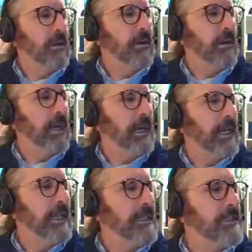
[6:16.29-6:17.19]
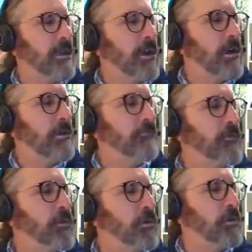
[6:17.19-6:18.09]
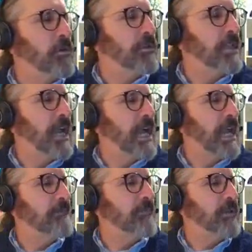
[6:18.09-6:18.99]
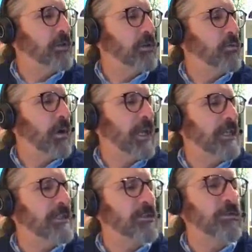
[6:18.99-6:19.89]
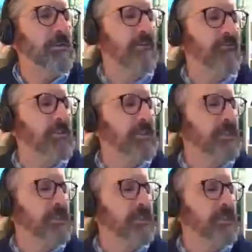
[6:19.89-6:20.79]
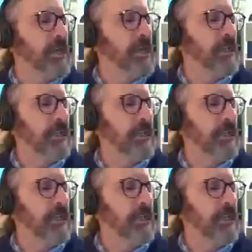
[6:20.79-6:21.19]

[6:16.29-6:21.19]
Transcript: All right. So full-time view. What is Newton's first law?